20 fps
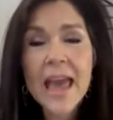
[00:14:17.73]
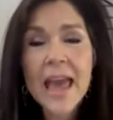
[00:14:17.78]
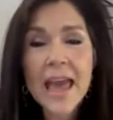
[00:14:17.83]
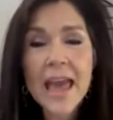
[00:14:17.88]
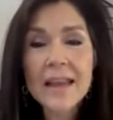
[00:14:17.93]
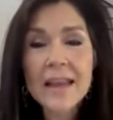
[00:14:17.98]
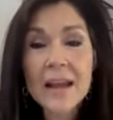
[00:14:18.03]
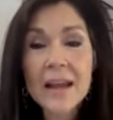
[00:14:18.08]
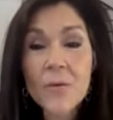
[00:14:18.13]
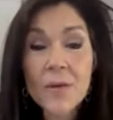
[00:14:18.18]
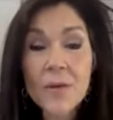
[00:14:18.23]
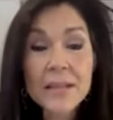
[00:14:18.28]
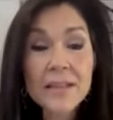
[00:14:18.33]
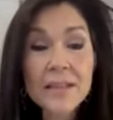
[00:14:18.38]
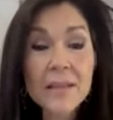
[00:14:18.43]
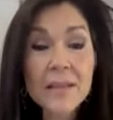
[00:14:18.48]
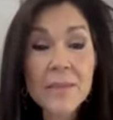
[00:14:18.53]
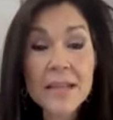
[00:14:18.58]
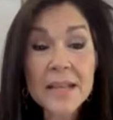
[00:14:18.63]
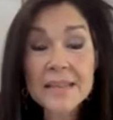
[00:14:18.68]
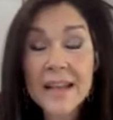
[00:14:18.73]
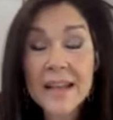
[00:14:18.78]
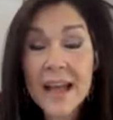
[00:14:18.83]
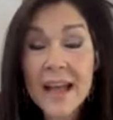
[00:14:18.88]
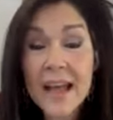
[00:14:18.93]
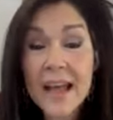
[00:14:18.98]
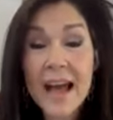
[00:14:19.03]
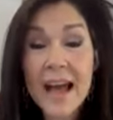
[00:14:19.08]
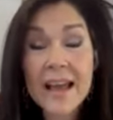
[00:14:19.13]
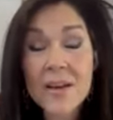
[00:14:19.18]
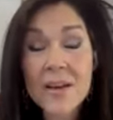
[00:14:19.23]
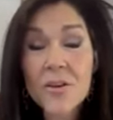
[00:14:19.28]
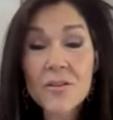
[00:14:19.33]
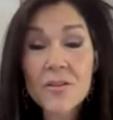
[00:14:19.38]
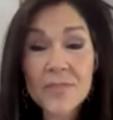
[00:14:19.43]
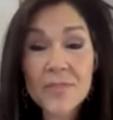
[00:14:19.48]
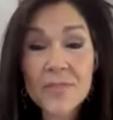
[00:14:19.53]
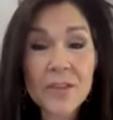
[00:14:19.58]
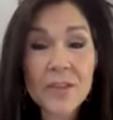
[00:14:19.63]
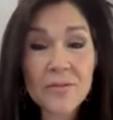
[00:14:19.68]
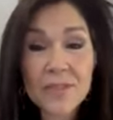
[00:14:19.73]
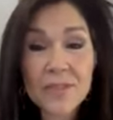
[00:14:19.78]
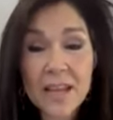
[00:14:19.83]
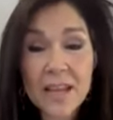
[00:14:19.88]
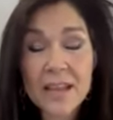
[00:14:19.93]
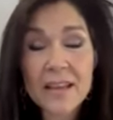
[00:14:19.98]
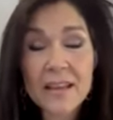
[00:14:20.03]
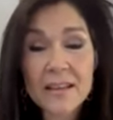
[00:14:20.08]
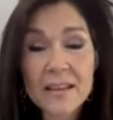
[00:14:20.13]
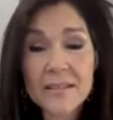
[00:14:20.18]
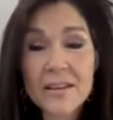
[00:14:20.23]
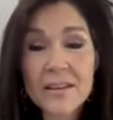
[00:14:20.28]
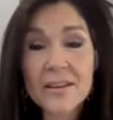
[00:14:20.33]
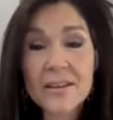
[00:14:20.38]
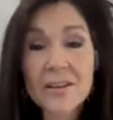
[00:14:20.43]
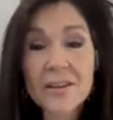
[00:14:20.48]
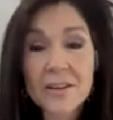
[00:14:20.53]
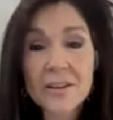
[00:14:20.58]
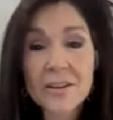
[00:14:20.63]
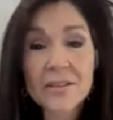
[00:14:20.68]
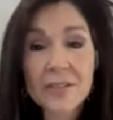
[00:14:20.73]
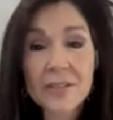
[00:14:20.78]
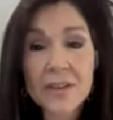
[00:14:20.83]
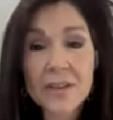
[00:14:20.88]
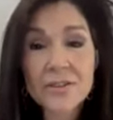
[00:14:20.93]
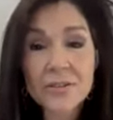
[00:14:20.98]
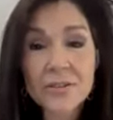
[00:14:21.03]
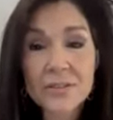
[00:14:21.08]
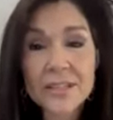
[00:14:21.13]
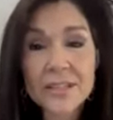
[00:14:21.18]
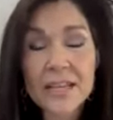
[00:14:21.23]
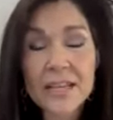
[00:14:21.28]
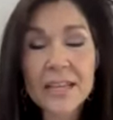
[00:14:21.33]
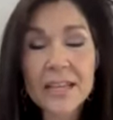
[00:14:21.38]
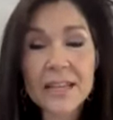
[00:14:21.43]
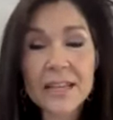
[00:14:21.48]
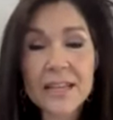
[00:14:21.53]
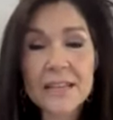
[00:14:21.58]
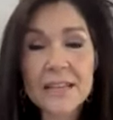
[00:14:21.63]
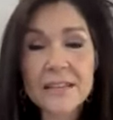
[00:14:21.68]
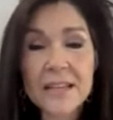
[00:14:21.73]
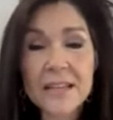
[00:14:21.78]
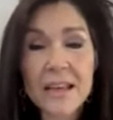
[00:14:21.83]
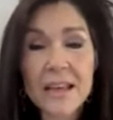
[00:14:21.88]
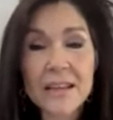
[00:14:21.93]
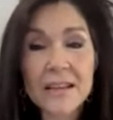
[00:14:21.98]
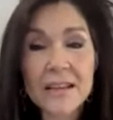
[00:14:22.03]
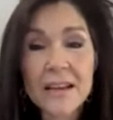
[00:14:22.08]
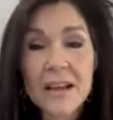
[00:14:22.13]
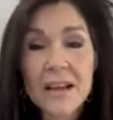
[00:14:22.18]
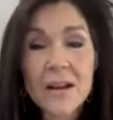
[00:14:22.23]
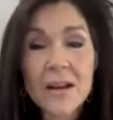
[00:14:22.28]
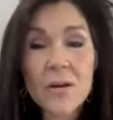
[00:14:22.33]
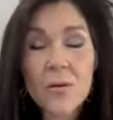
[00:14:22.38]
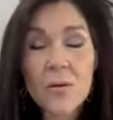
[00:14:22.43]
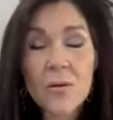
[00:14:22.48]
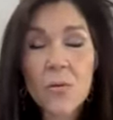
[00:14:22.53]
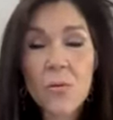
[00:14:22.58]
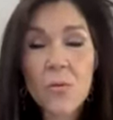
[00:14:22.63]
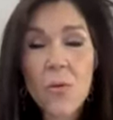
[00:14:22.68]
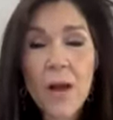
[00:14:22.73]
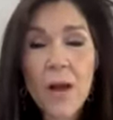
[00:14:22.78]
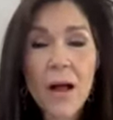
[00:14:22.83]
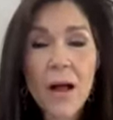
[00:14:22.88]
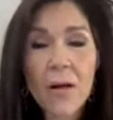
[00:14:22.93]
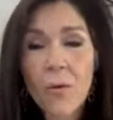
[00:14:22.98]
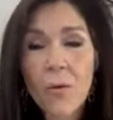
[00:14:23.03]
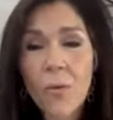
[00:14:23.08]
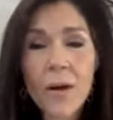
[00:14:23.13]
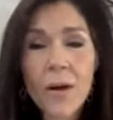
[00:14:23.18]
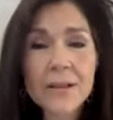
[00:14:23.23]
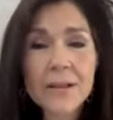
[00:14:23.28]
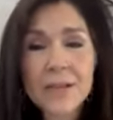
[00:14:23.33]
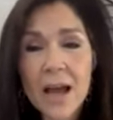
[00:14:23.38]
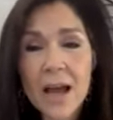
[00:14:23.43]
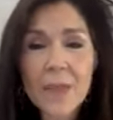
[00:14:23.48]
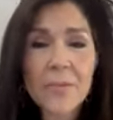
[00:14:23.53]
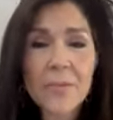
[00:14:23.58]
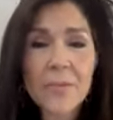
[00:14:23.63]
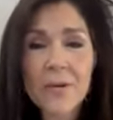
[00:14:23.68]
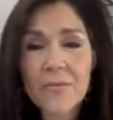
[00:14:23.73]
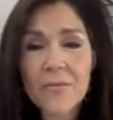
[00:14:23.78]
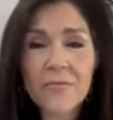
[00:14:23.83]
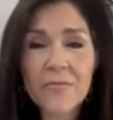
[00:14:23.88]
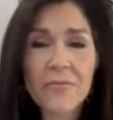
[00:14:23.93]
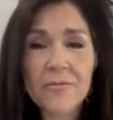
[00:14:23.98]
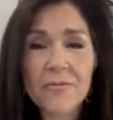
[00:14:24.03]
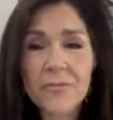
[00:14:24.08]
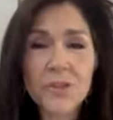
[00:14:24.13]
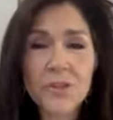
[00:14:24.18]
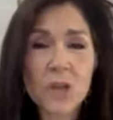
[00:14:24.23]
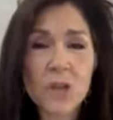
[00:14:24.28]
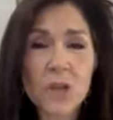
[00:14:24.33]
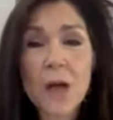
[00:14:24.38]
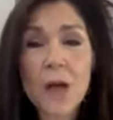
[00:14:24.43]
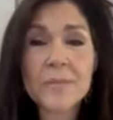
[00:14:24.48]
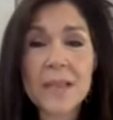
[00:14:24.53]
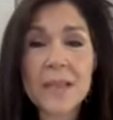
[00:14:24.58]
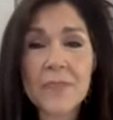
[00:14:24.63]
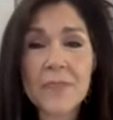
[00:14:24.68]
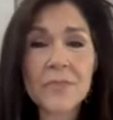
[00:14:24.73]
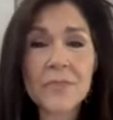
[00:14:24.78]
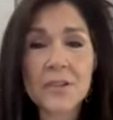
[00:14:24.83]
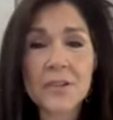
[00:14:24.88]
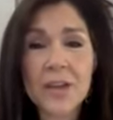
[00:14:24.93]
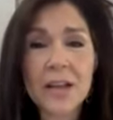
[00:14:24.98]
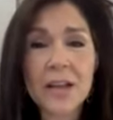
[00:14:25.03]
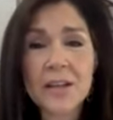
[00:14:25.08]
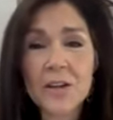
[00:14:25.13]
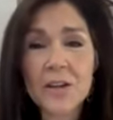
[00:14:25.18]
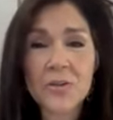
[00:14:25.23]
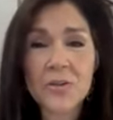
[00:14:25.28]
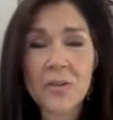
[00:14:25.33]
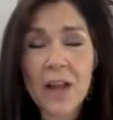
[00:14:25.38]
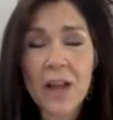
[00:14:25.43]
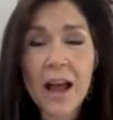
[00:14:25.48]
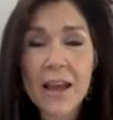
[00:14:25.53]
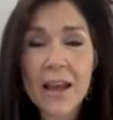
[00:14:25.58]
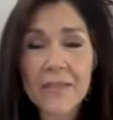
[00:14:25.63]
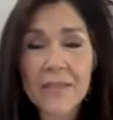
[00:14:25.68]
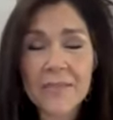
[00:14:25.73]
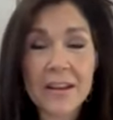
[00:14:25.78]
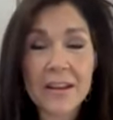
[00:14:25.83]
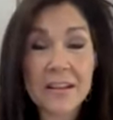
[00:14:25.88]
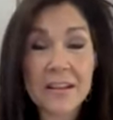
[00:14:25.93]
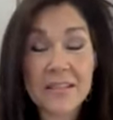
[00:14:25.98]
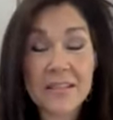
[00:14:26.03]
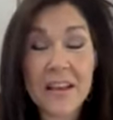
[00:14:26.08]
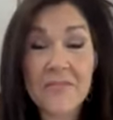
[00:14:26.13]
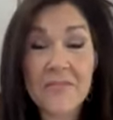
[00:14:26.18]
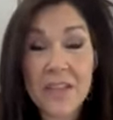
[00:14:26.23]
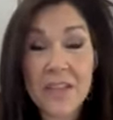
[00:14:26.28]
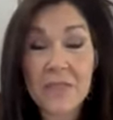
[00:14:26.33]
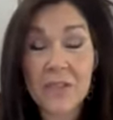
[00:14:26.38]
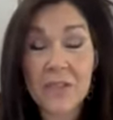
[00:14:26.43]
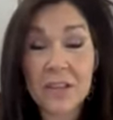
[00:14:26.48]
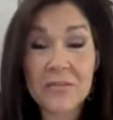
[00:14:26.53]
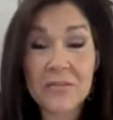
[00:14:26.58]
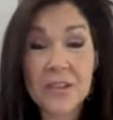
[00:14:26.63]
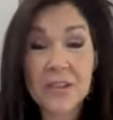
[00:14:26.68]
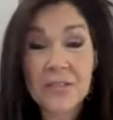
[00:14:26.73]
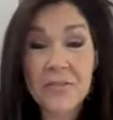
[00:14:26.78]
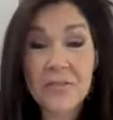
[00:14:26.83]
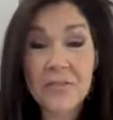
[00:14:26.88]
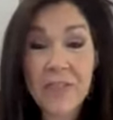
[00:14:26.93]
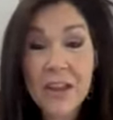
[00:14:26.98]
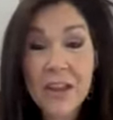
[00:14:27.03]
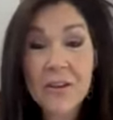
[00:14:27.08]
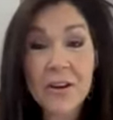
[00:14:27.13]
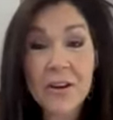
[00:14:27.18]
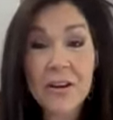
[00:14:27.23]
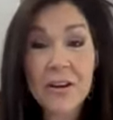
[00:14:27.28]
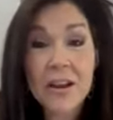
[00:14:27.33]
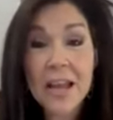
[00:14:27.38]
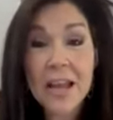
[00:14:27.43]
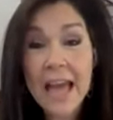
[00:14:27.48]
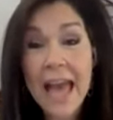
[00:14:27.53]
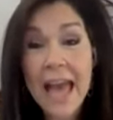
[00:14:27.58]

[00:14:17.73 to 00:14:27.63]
And I went to him and I said, I, I heard that you take kids on an archaeological dig. And he said, well, what type of jobs have you done in your life? And I said, I've never lifted a finger.